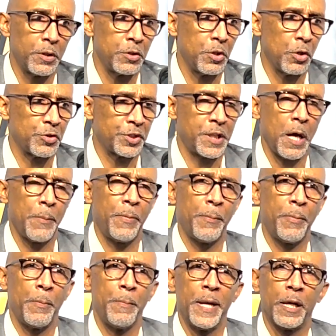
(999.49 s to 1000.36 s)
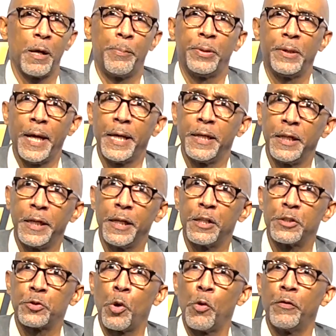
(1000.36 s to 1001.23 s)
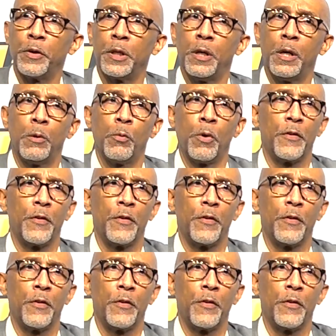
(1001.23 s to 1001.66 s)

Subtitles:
you know, step up and make a play to get us over the hump,